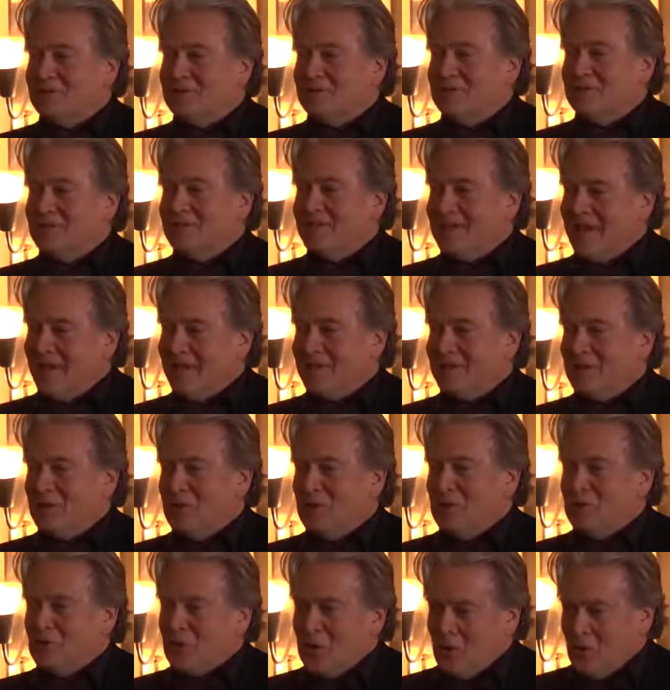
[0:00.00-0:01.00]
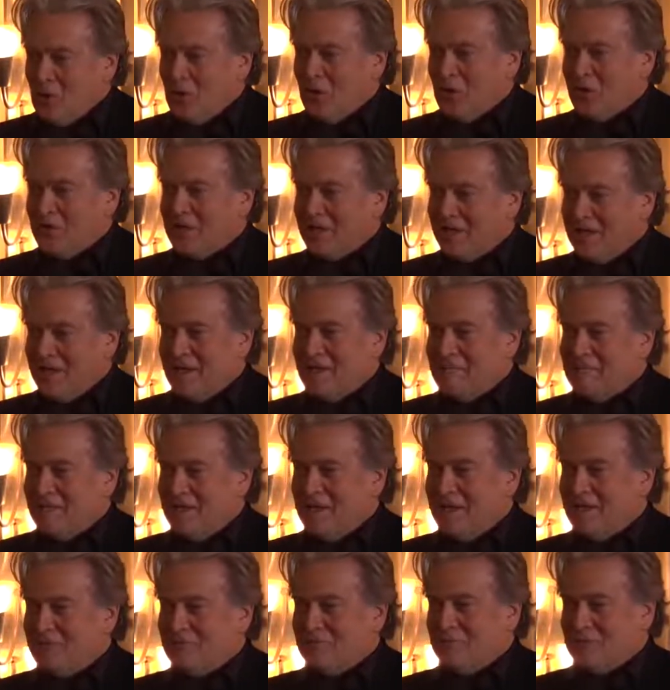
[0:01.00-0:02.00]
did not call the
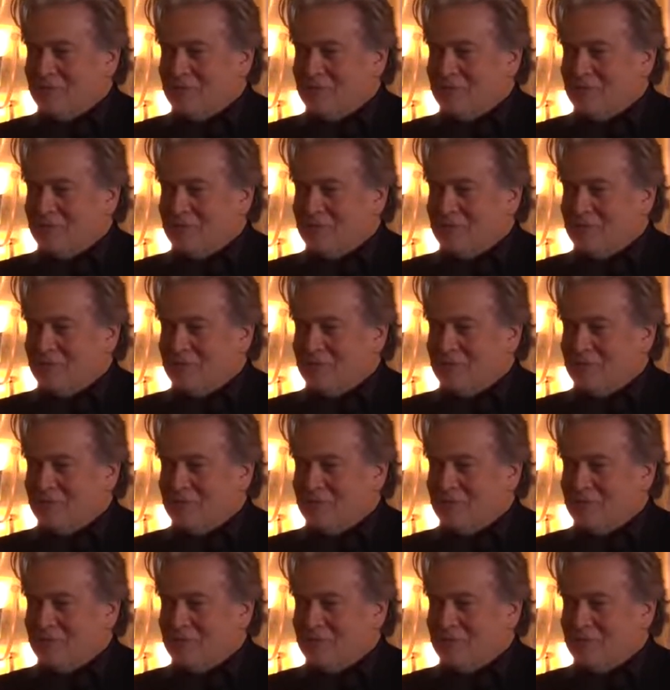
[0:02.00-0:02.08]
campaign for